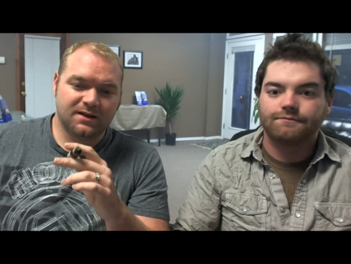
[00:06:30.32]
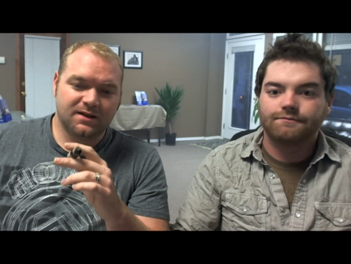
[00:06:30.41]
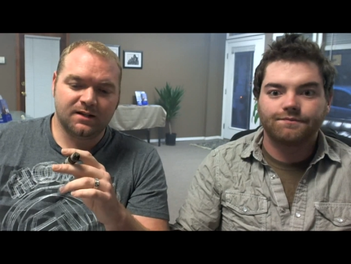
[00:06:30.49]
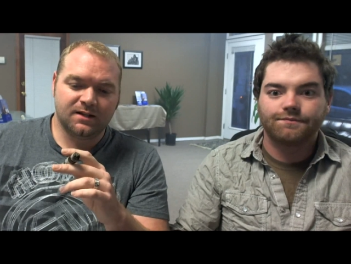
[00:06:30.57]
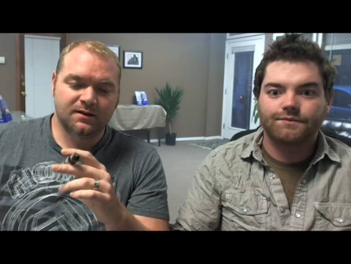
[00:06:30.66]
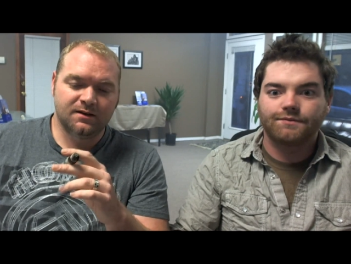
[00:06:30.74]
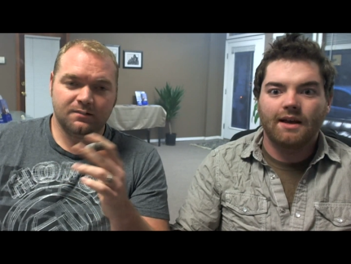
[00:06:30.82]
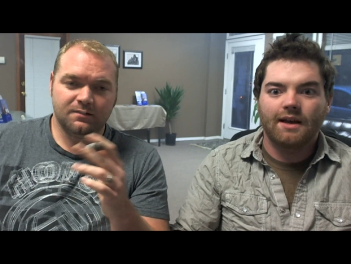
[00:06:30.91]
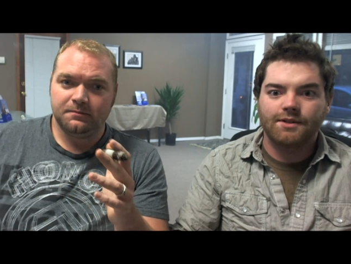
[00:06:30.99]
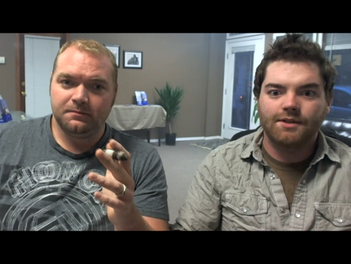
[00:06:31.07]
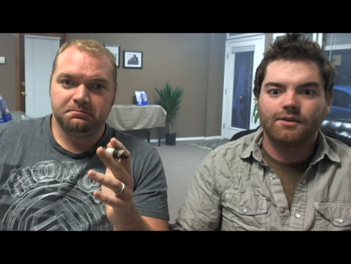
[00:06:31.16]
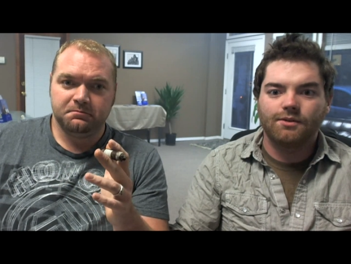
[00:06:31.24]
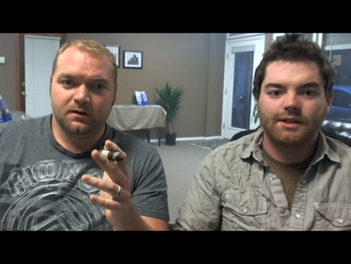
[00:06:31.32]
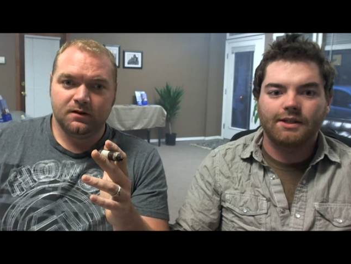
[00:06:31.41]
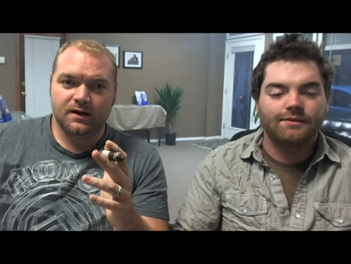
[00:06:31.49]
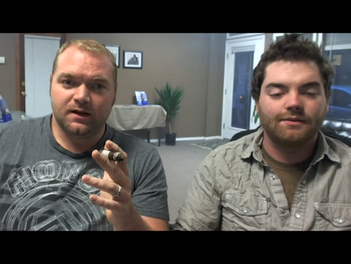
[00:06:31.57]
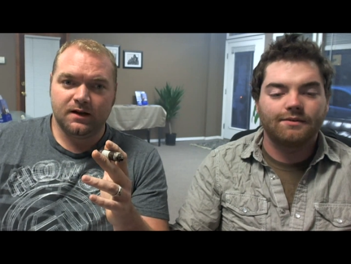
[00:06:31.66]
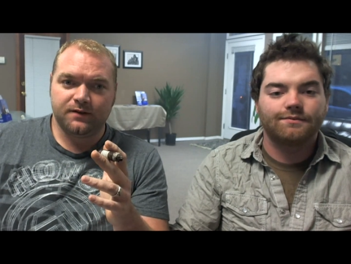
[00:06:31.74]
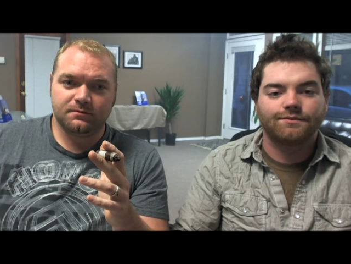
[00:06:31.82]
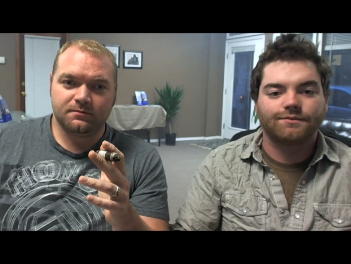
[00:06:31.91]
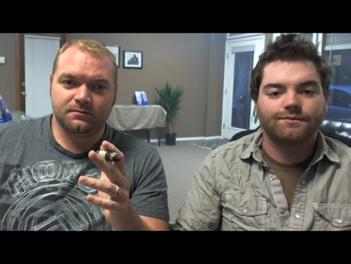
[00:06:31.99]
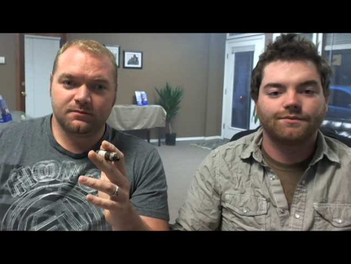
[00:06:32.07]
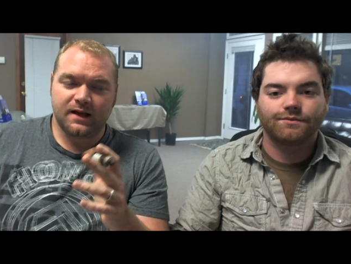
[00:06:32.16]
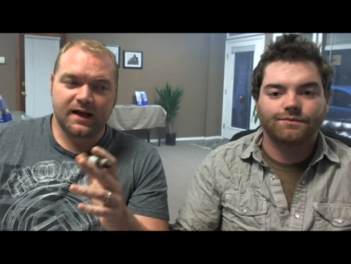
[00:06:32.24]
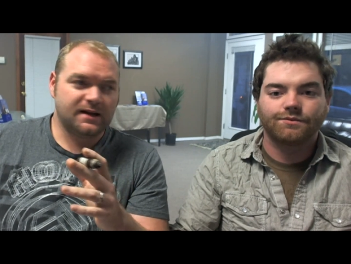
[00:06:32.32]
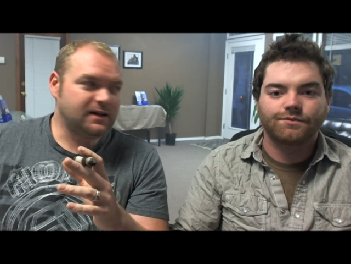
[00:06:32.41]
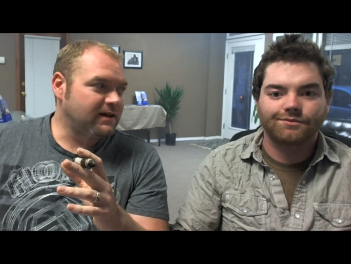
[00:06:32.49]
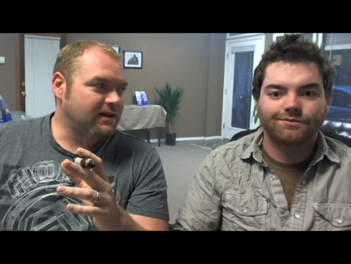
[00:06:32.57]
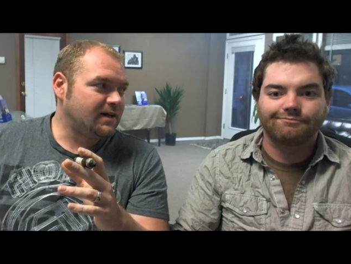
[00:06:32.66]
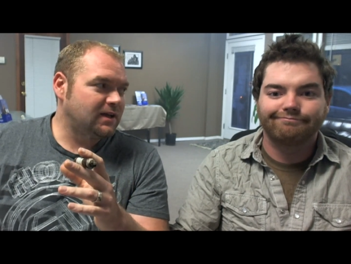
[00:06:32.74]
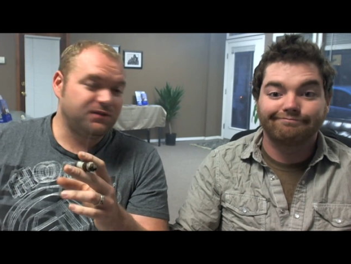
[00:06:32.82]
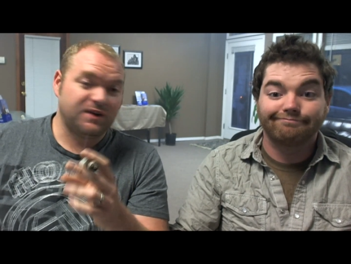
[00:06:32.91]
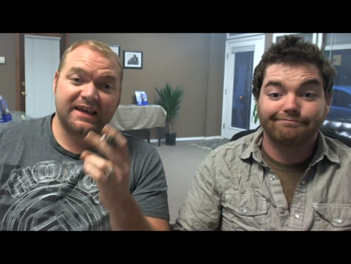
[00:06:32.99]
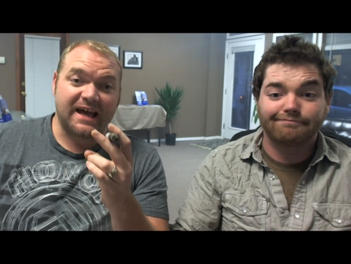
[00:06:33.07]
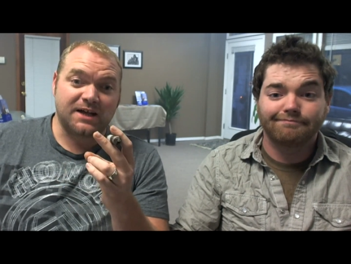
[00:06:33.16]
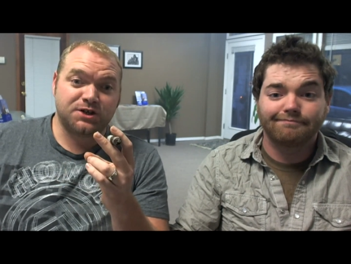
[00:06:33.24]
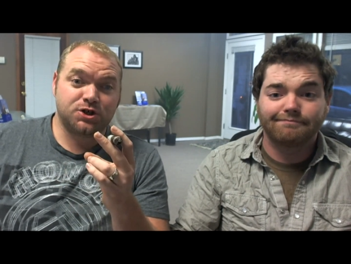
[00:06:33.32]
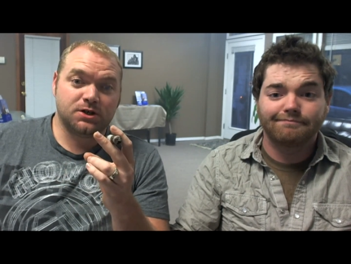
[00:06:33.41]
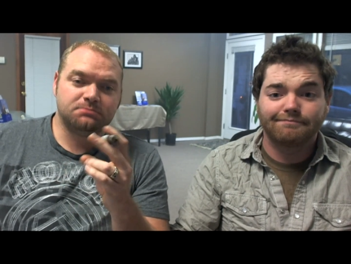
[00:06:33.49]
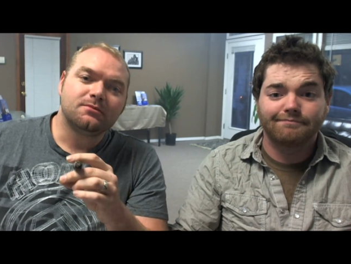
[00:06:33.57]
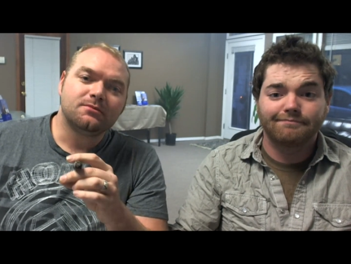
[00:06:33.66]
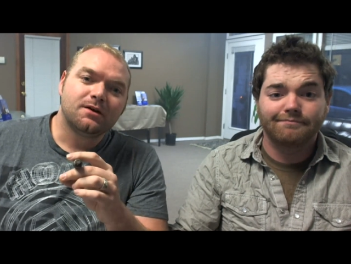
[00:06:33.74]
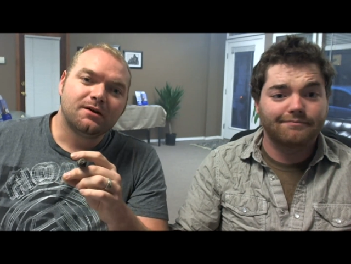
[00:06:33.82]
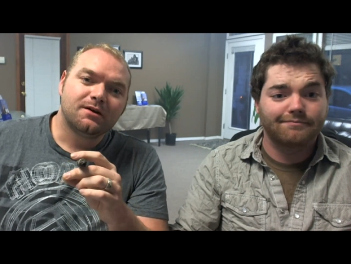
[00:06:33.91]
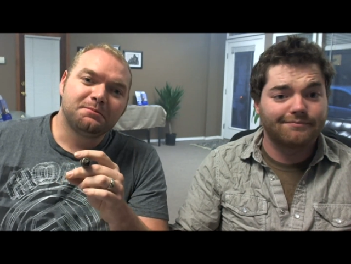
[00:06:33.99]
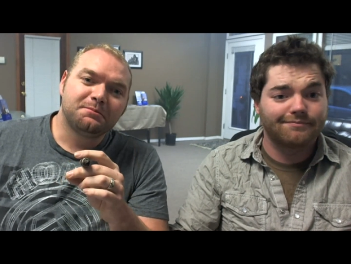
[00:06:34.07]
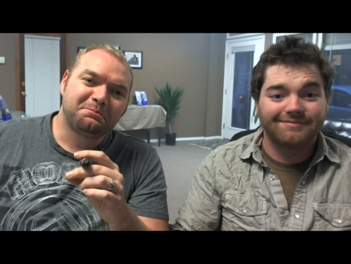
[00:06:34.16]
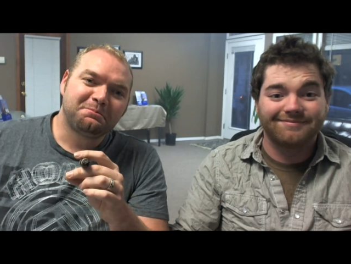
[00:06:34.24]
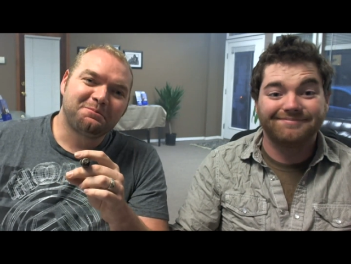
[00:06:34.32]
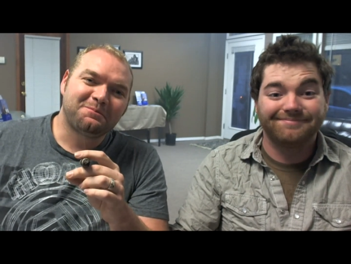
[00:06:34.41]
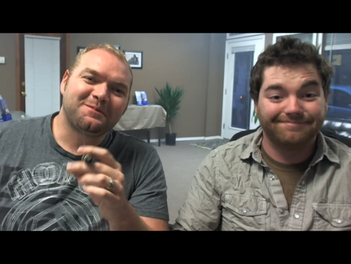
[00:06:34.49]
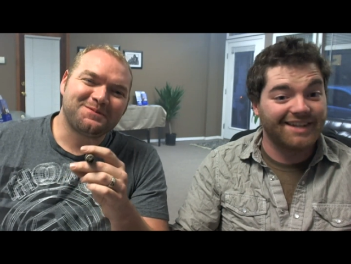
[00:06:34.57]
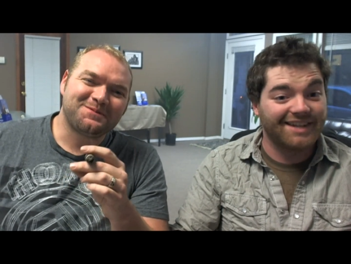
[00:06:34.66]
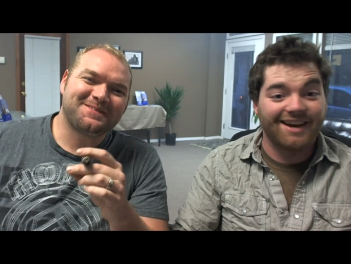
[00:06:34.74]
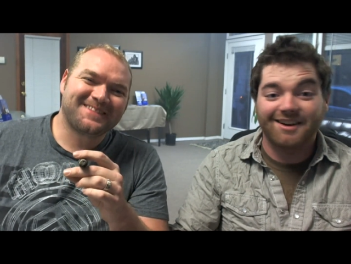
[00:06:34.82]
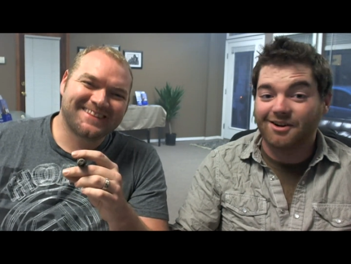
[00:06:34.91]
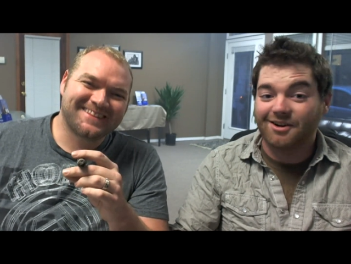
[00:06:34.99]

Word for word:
Speaker 1: to end. Absolutely. Never had any kind of a gotcha. Not at